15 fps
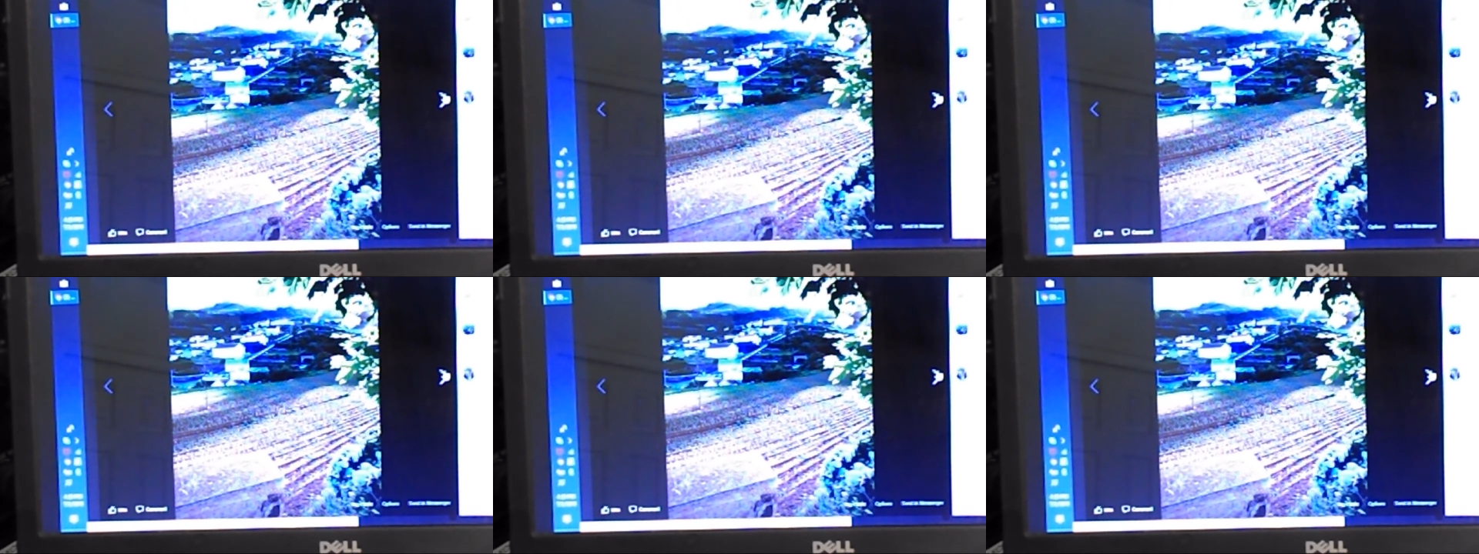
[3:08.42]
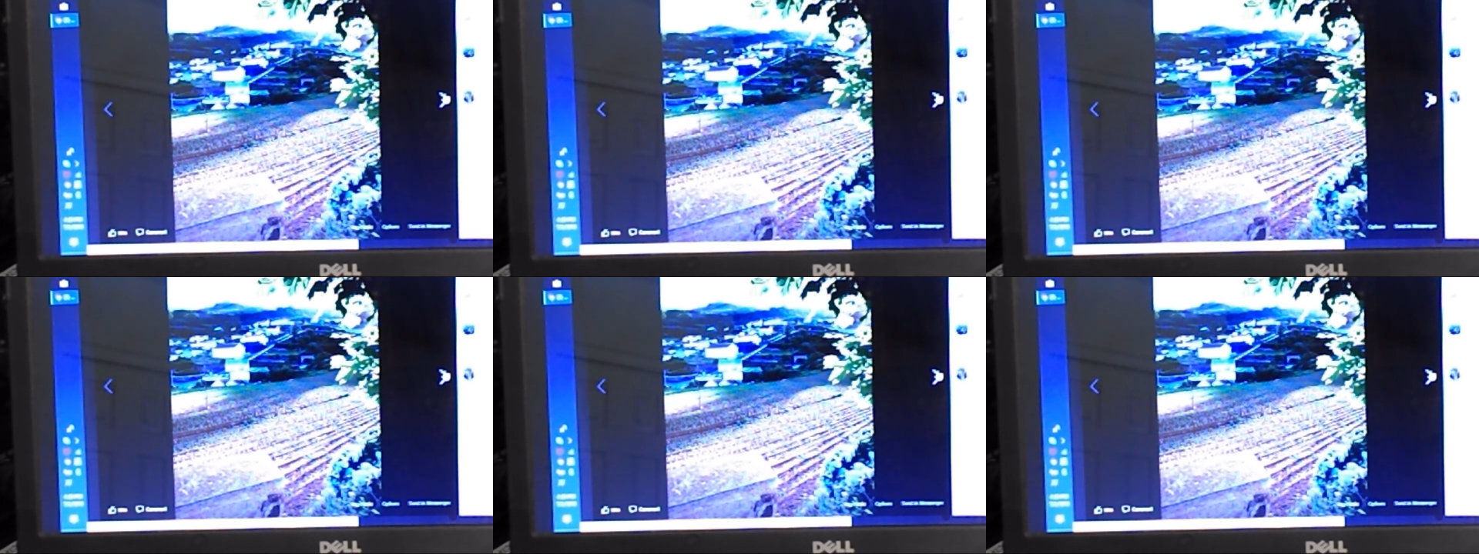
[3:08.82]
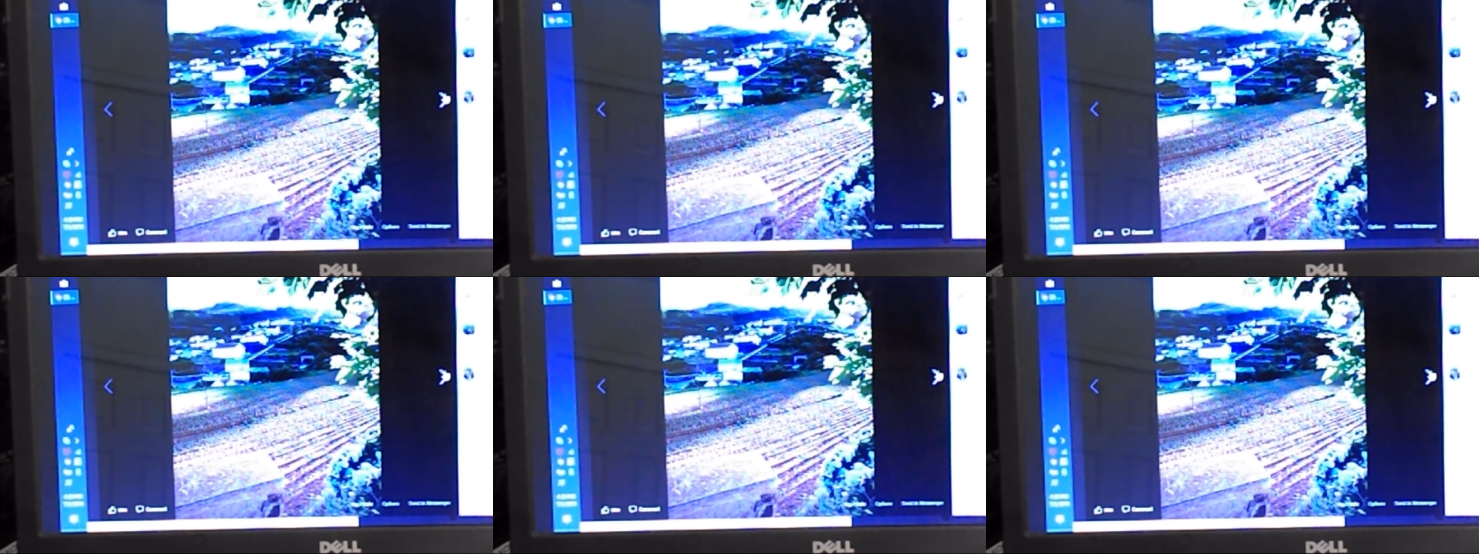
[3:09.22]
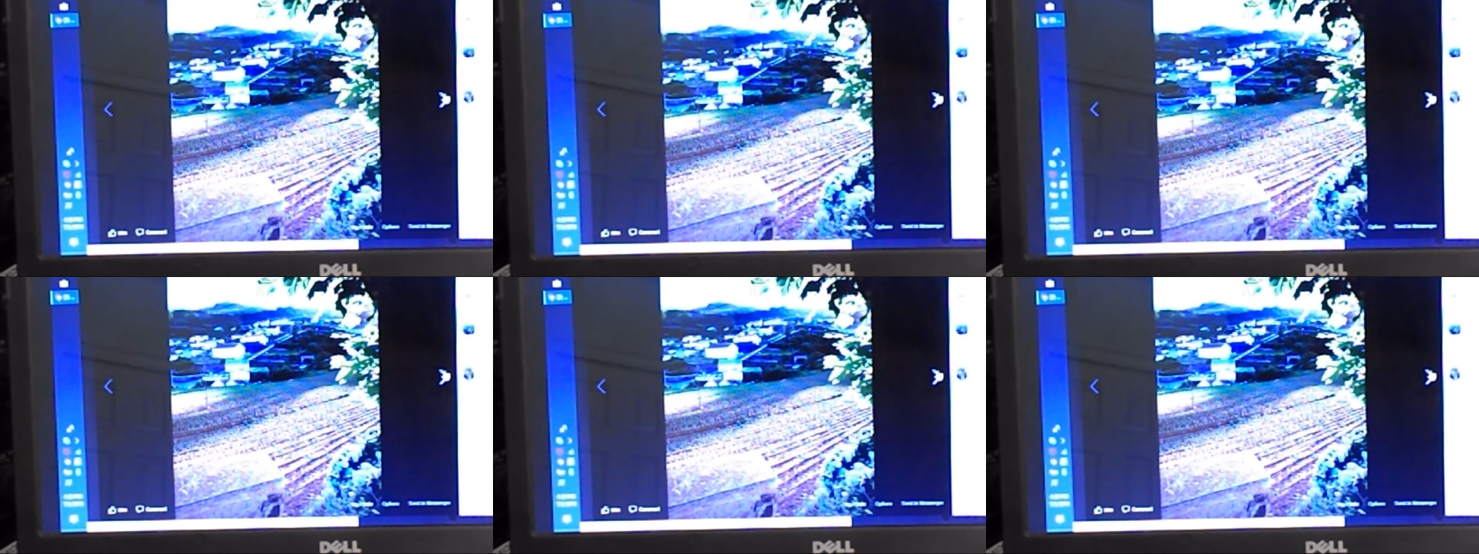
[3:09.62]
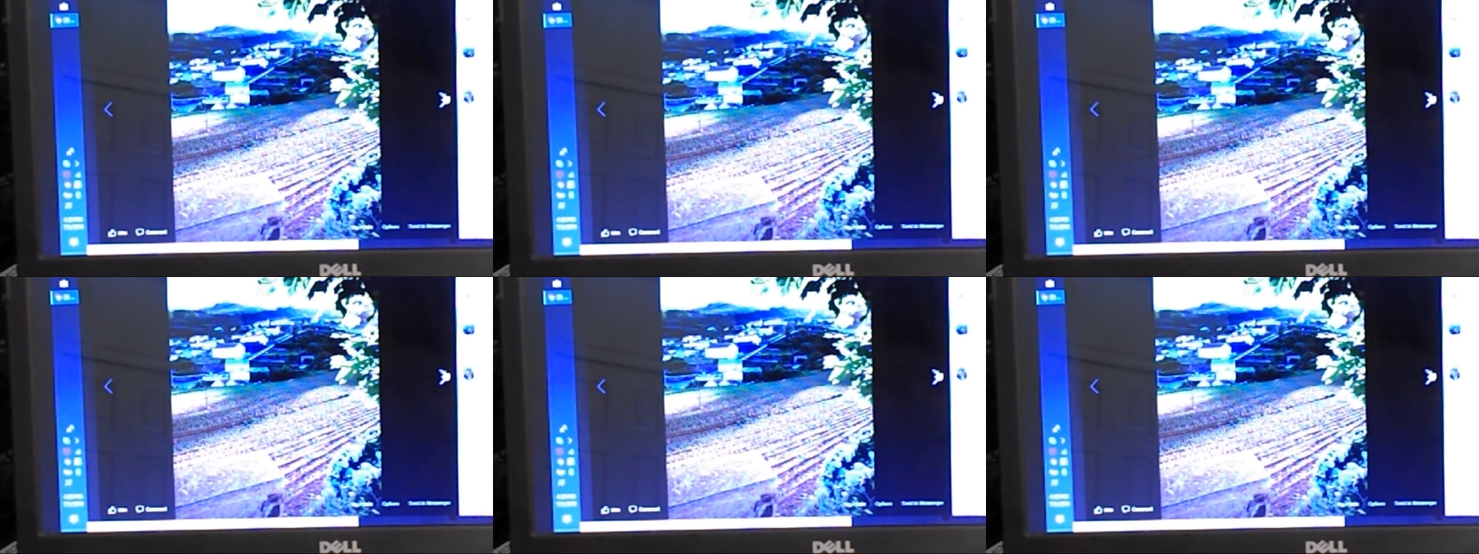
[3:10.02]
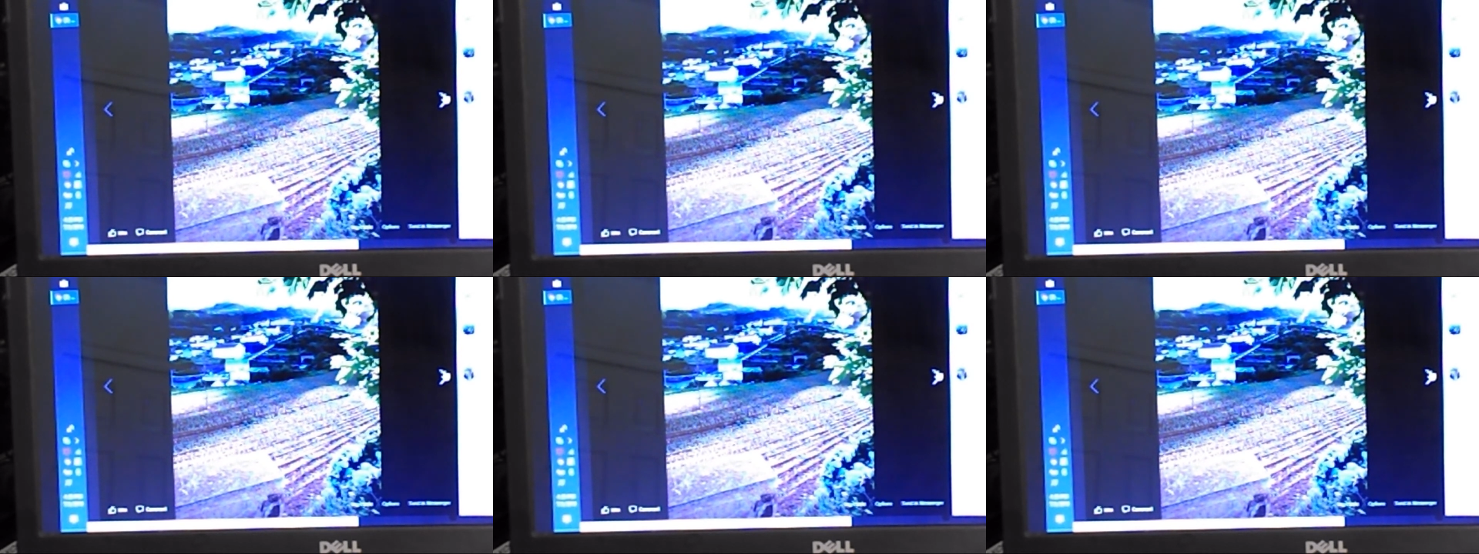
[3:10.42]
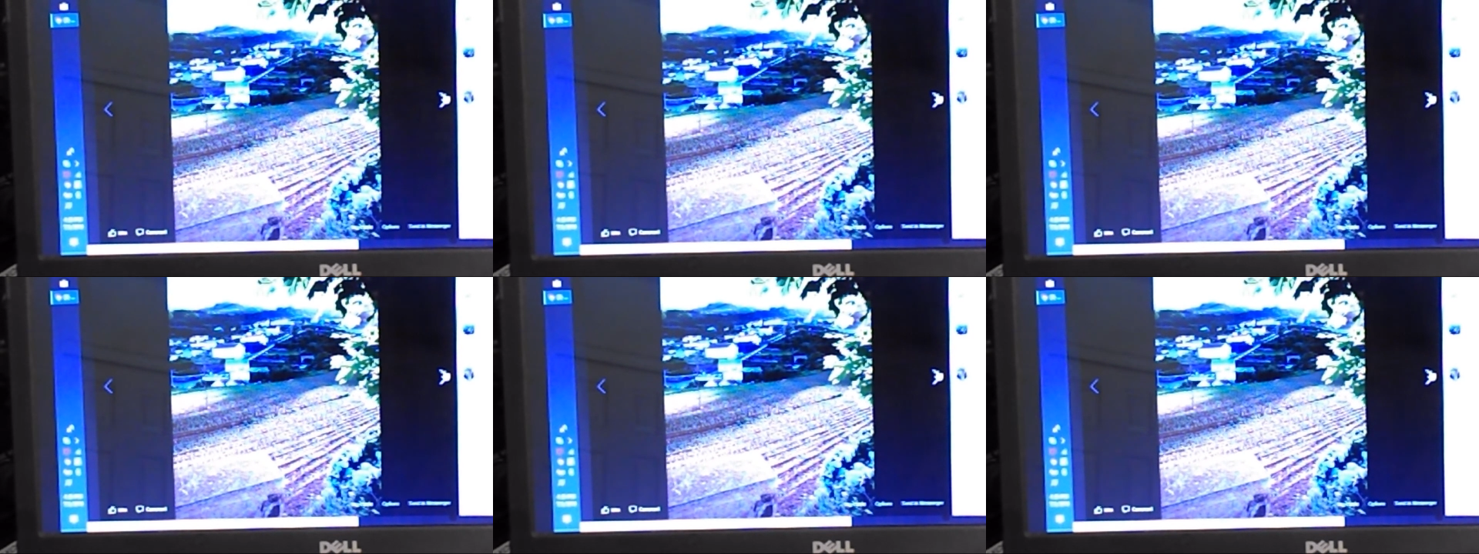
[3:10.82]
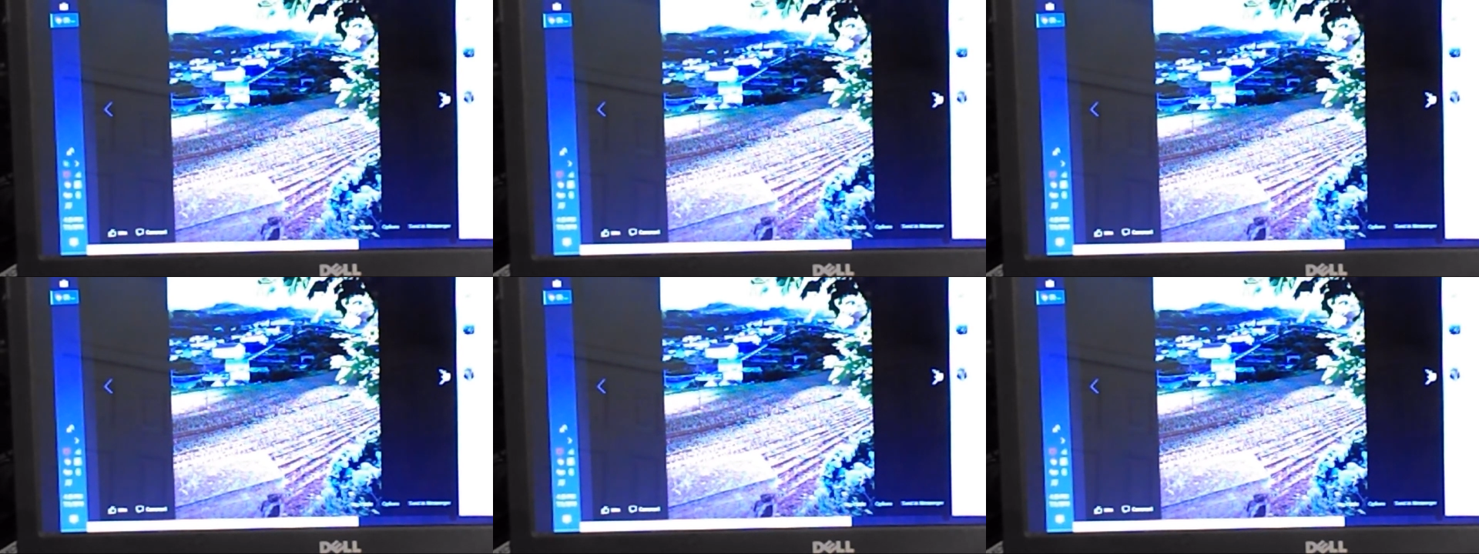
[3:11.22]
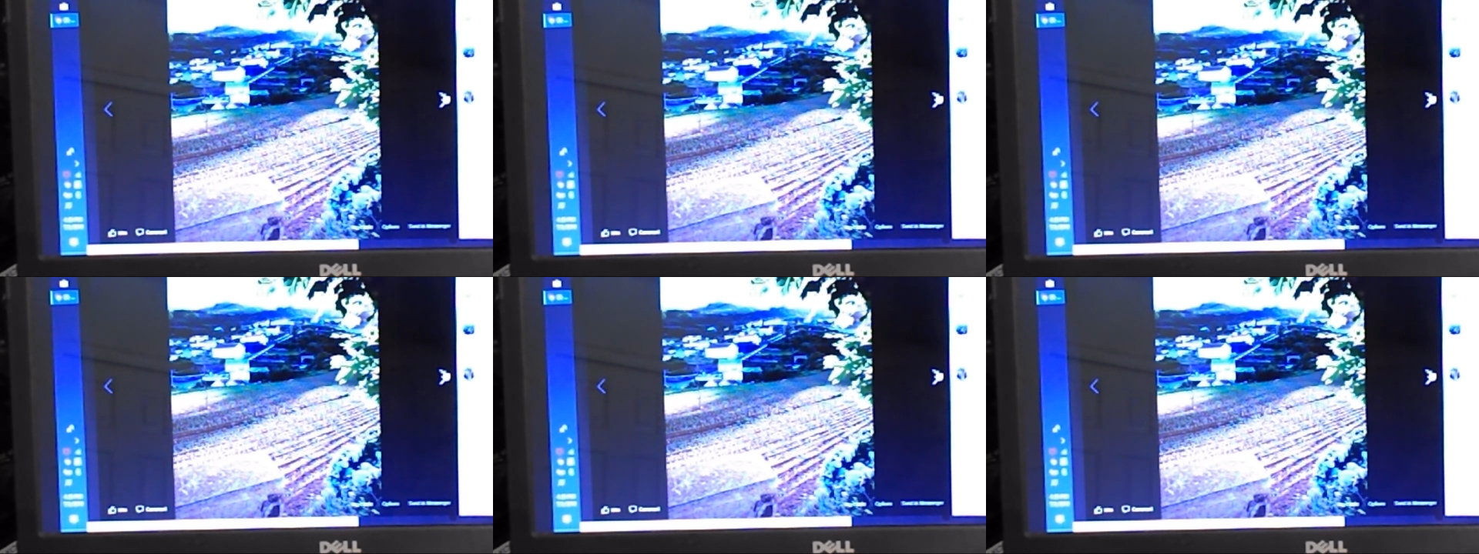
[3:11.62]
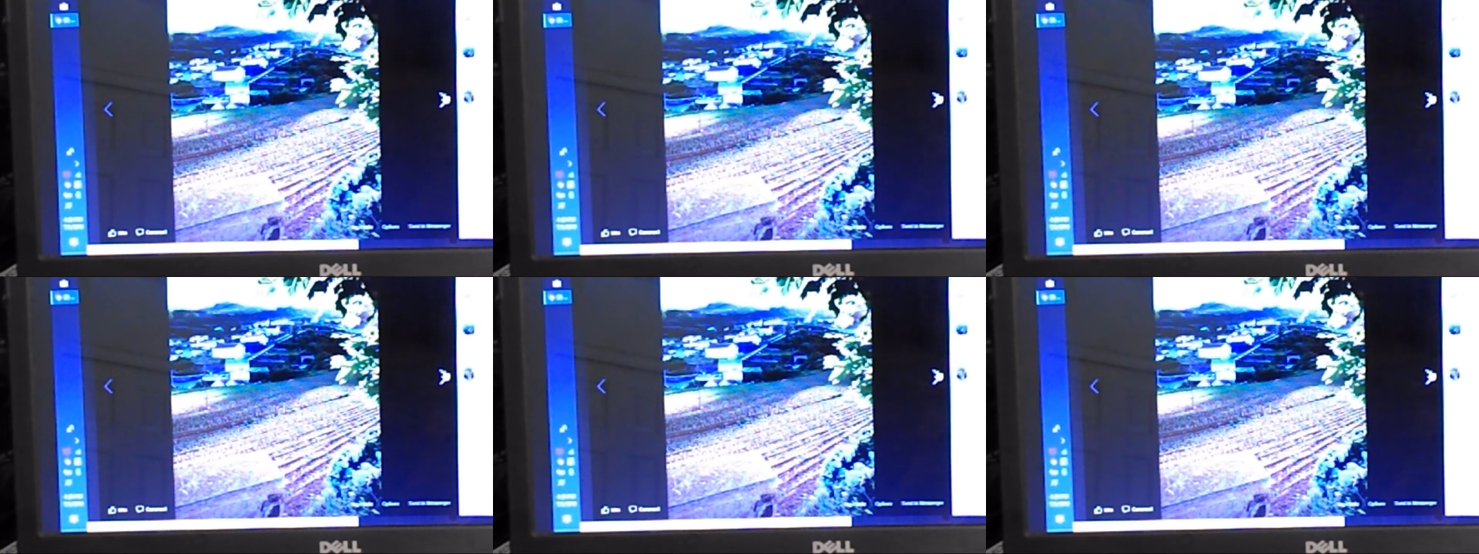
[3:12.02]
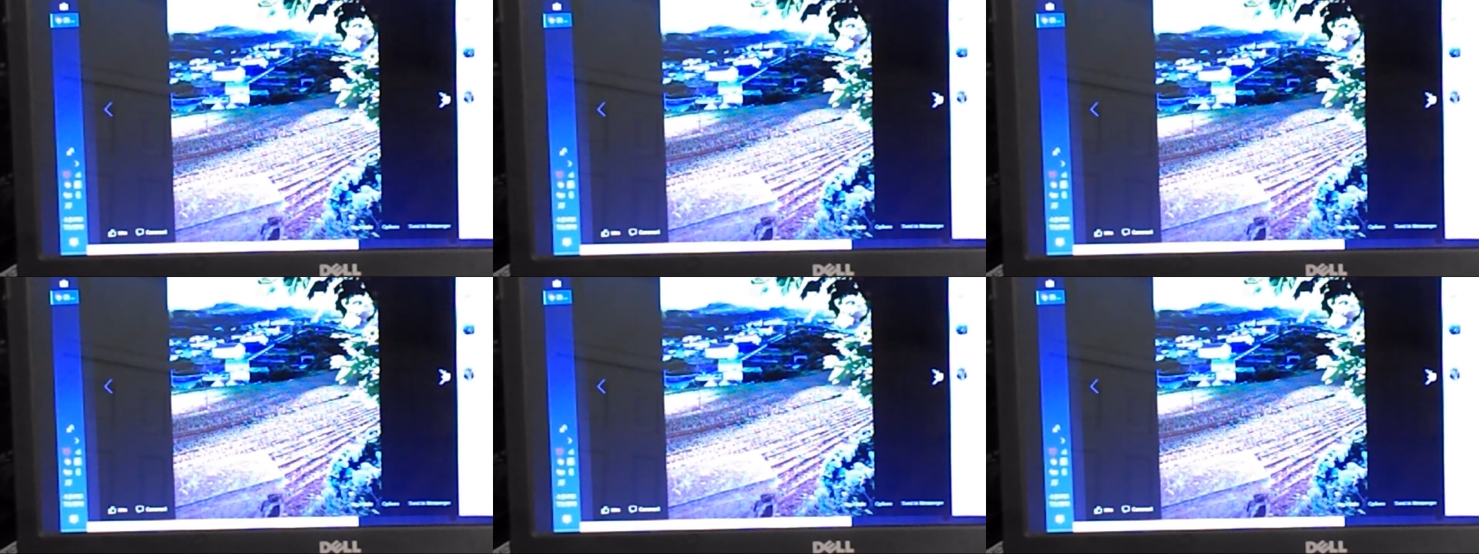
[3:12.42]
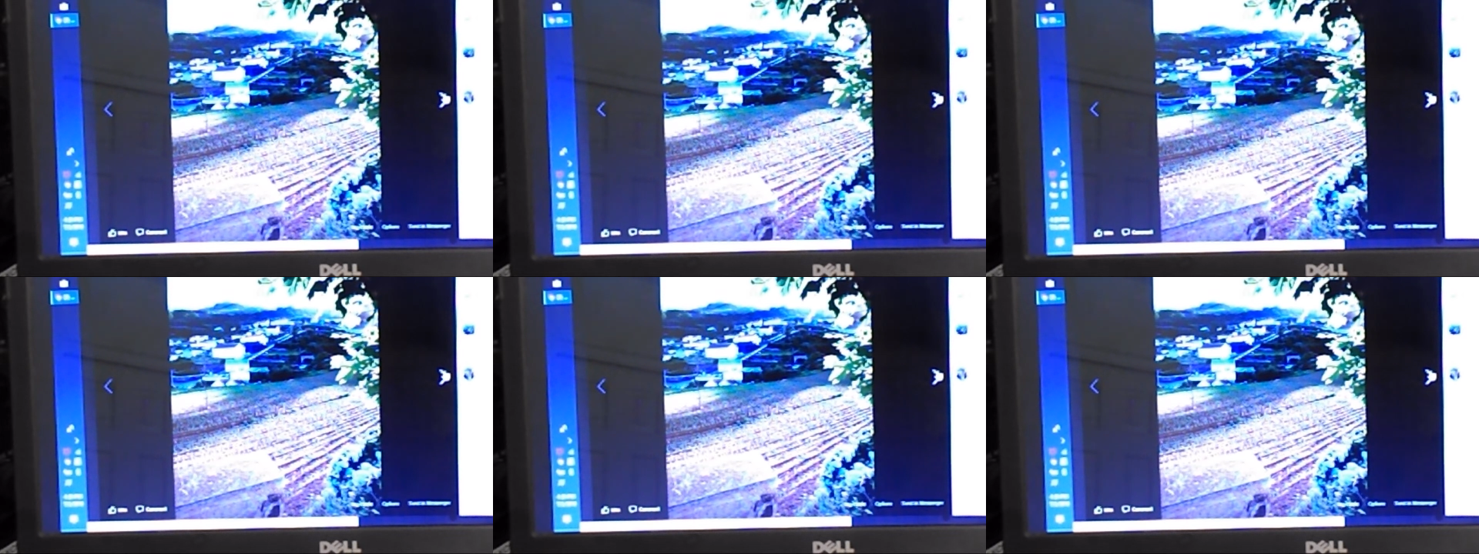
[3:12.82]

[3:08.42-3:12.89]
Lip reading: Nobody's mouth can be seen.